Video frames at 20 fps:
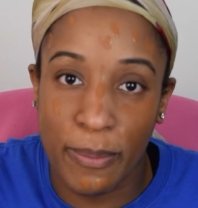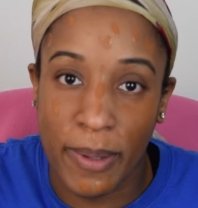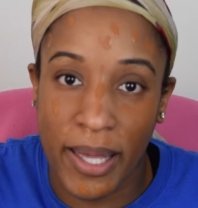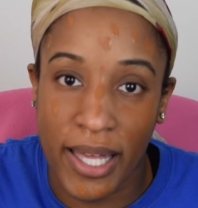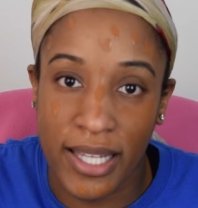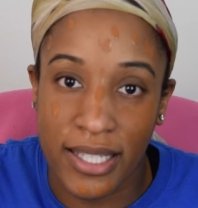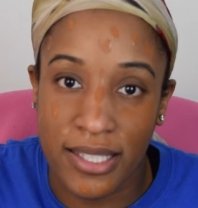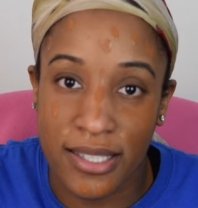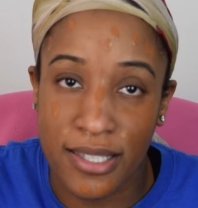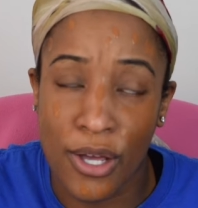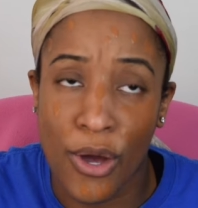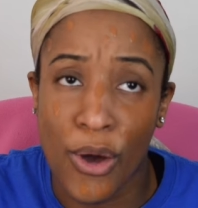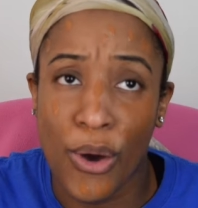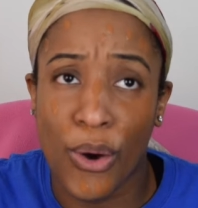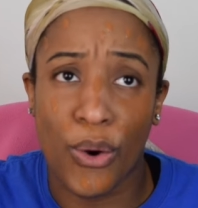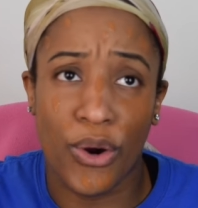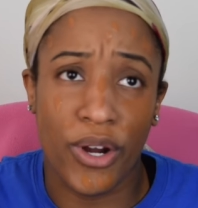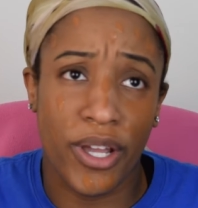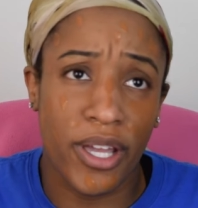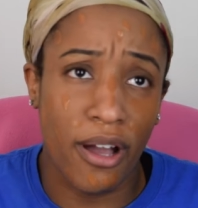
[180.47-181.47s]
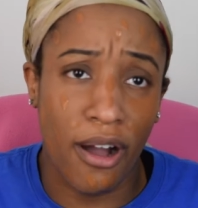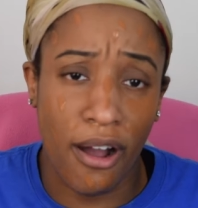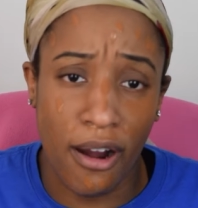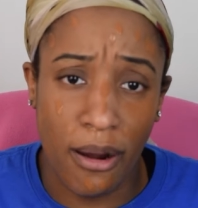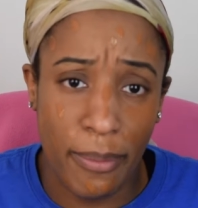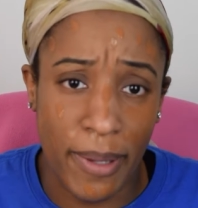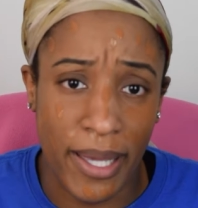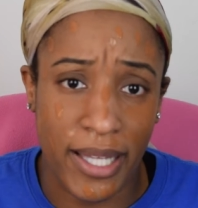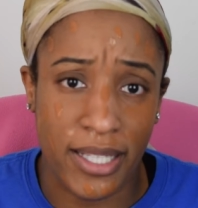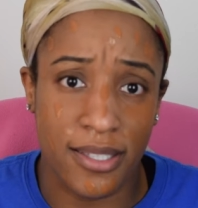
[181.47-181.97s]
beds or ER
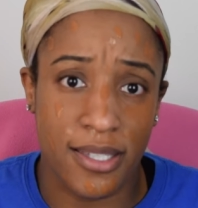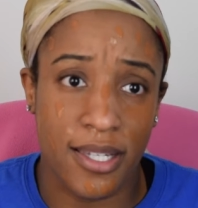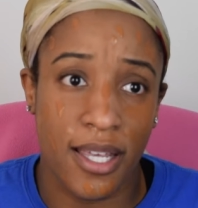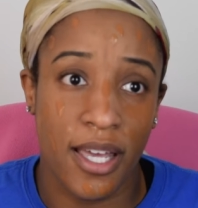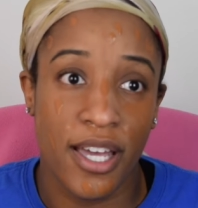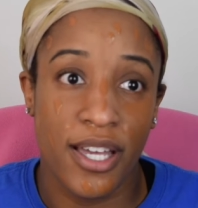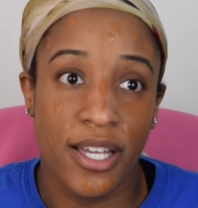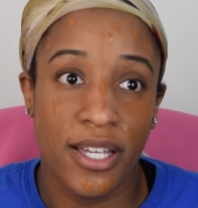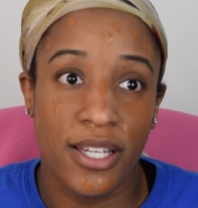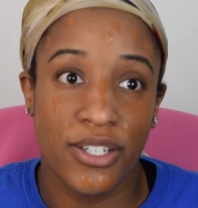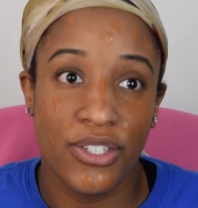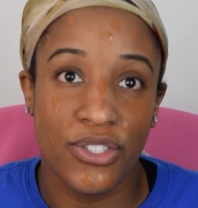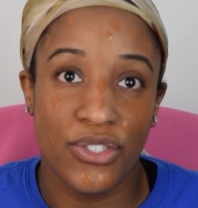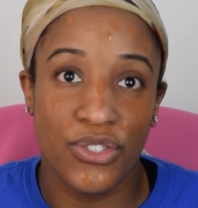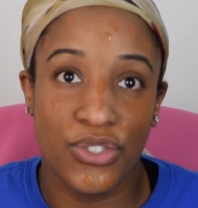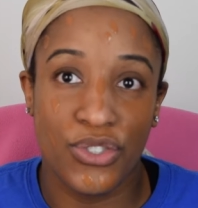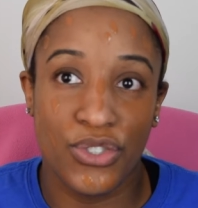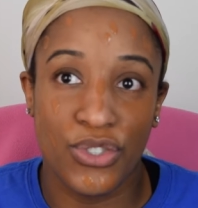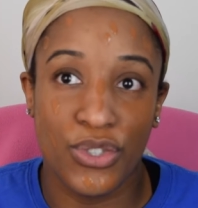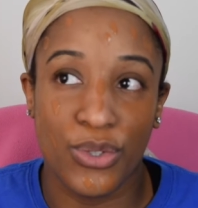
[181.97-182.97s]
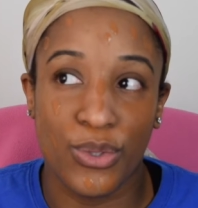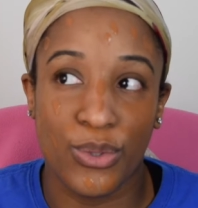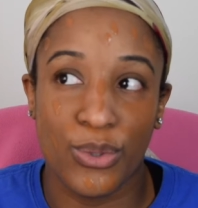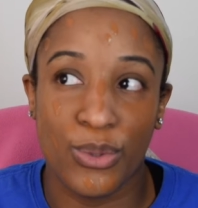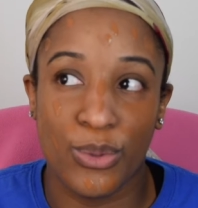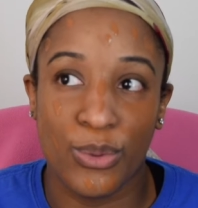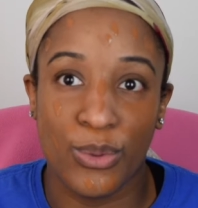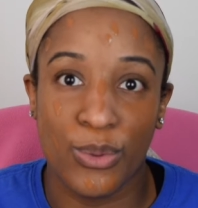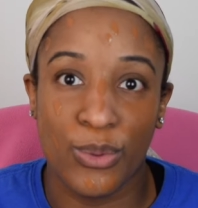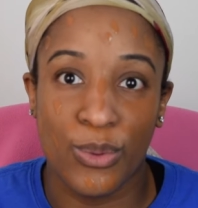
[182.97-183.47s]
beds
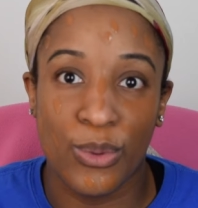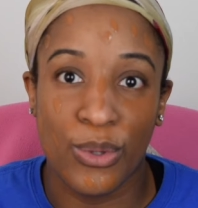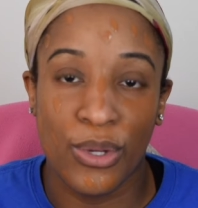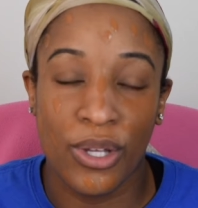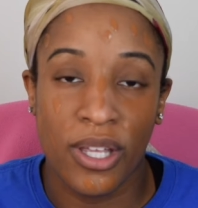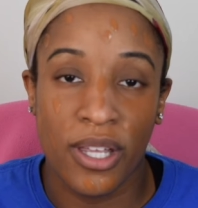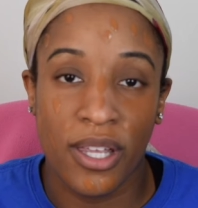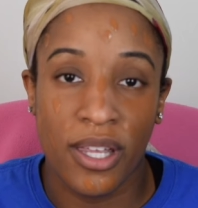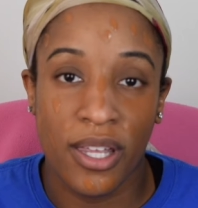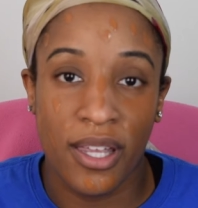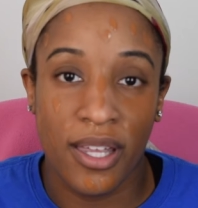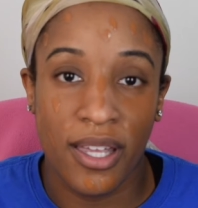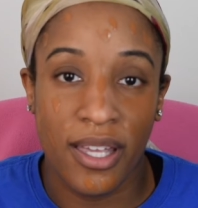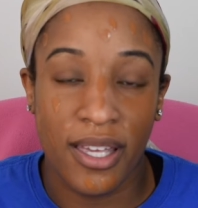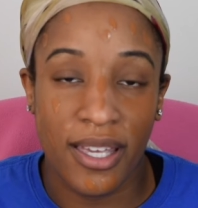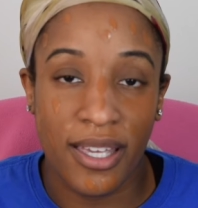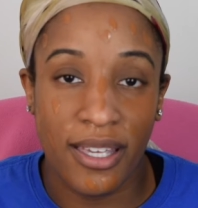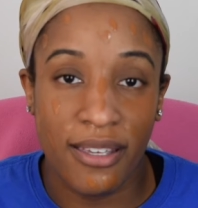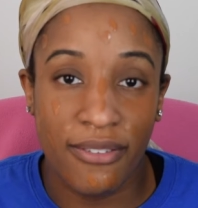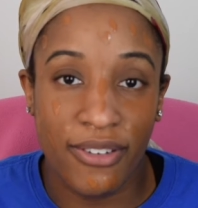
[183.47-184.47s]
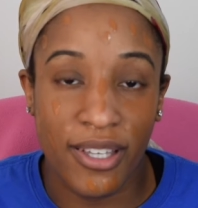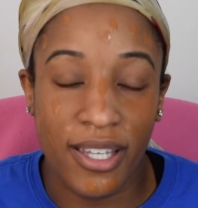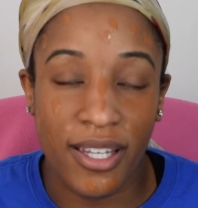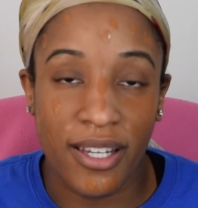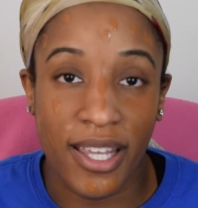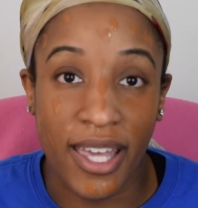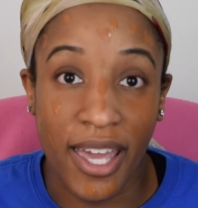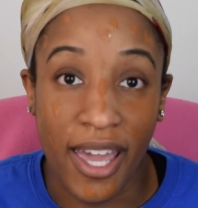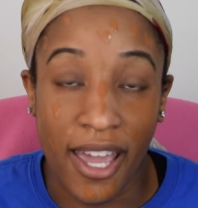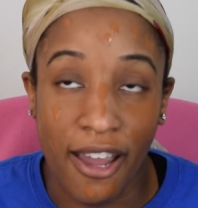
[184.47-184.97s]
to
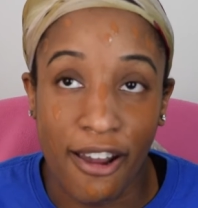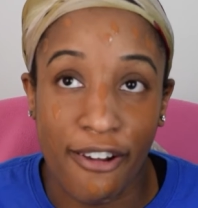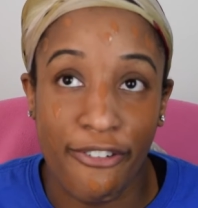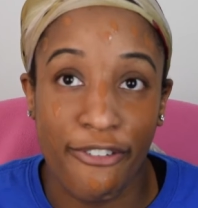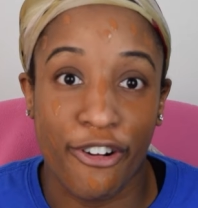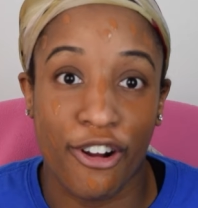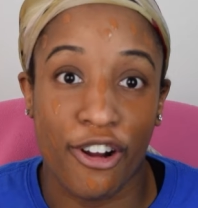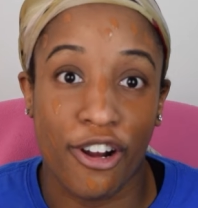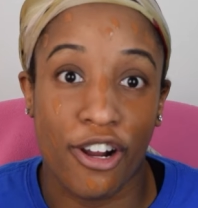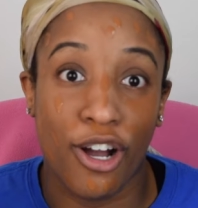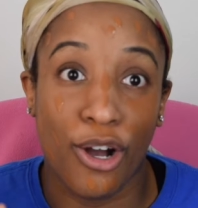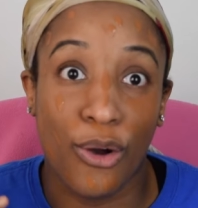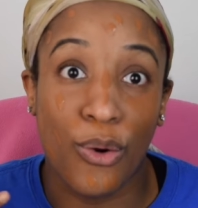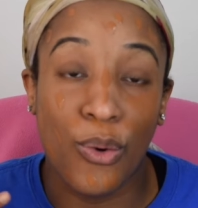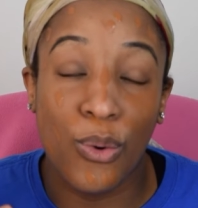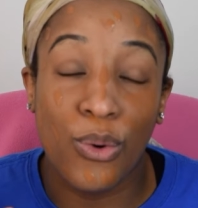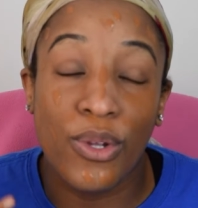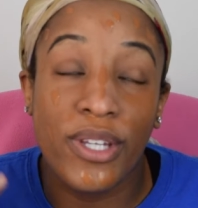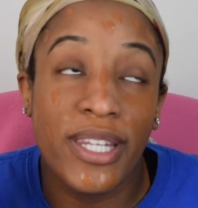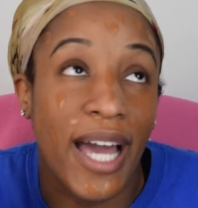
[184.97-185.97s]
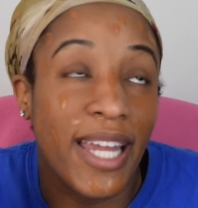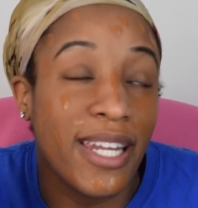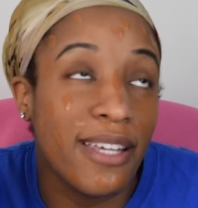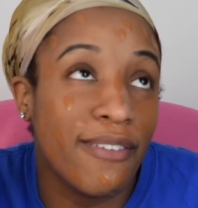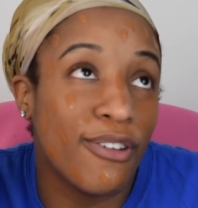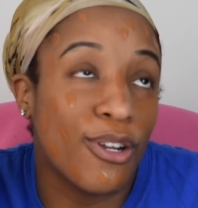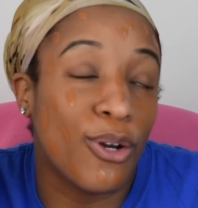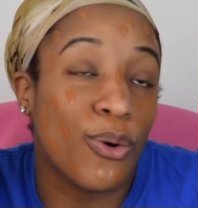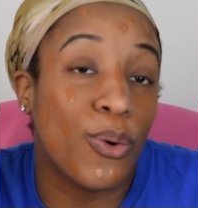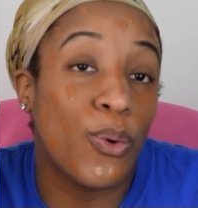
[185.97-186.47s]
even care for not
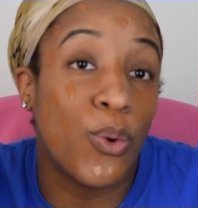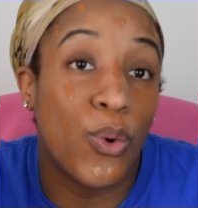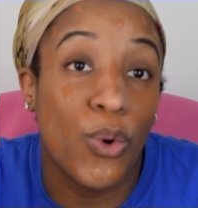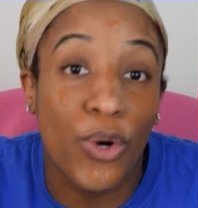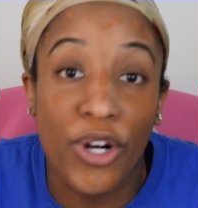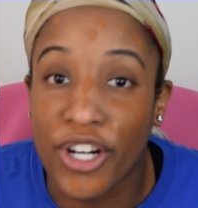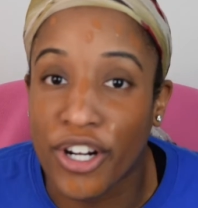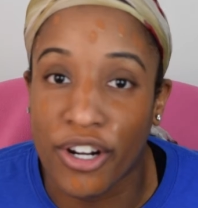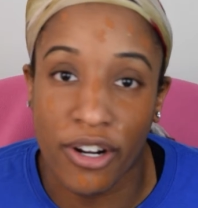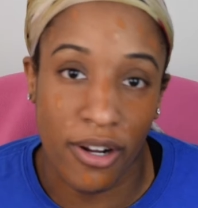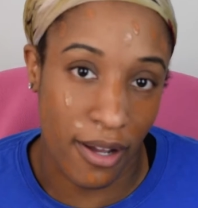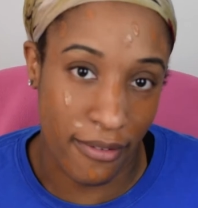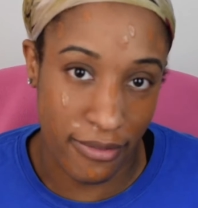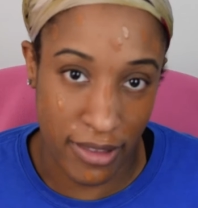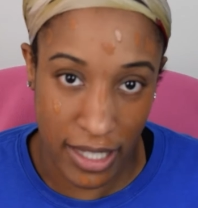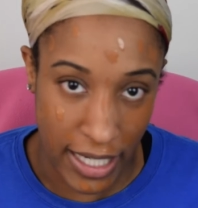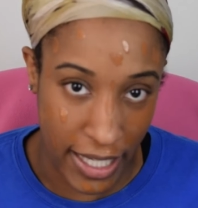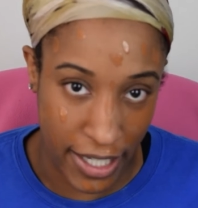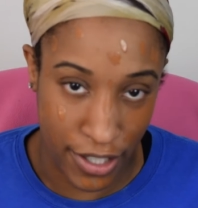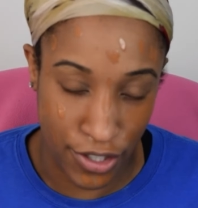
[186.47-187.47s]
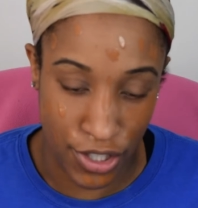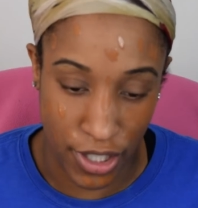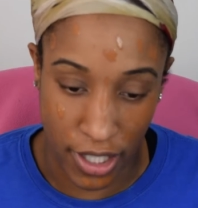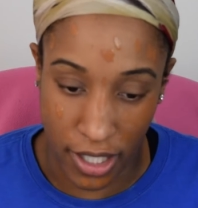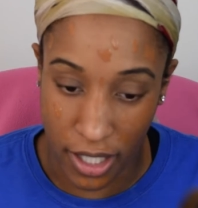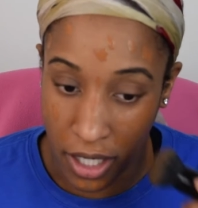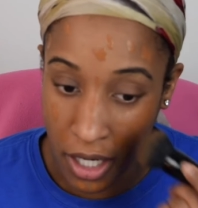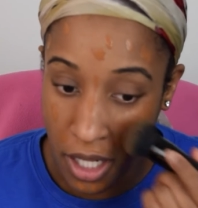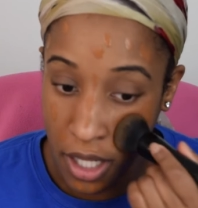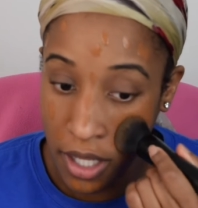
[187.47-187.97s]
even a quarter of the nation.
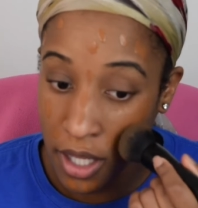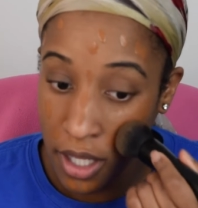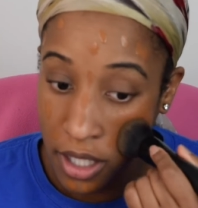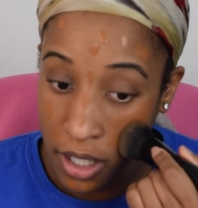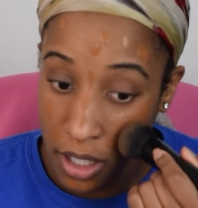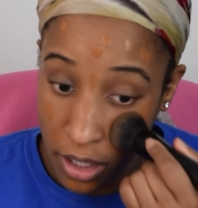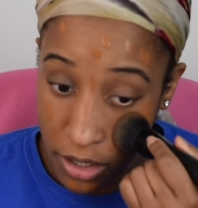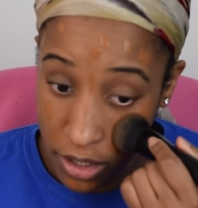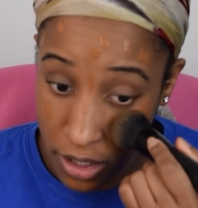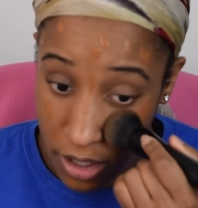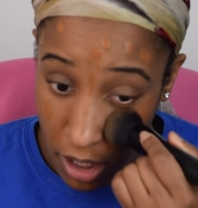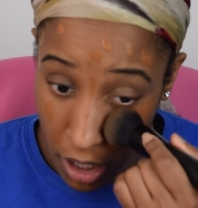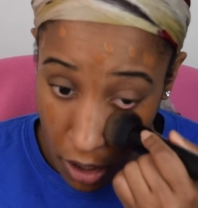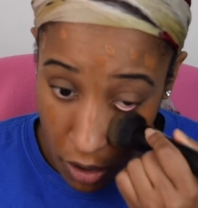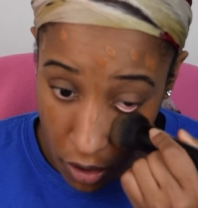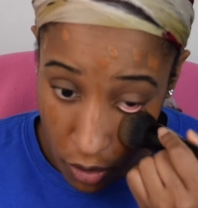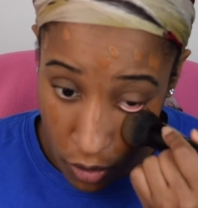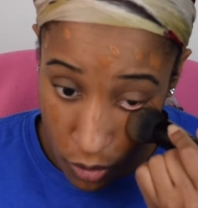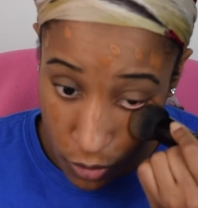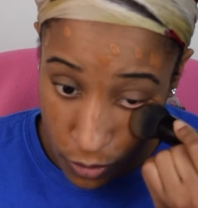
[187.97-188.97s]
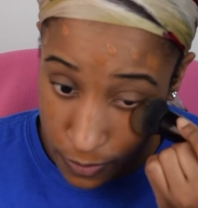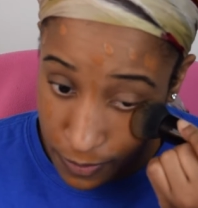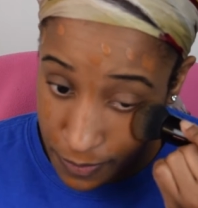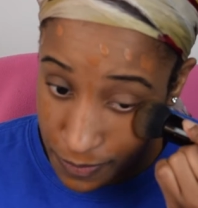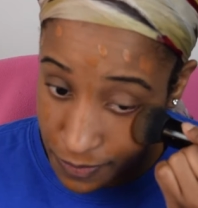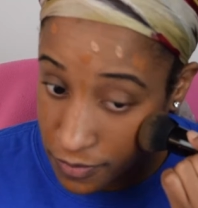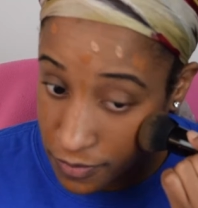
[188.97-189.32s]
So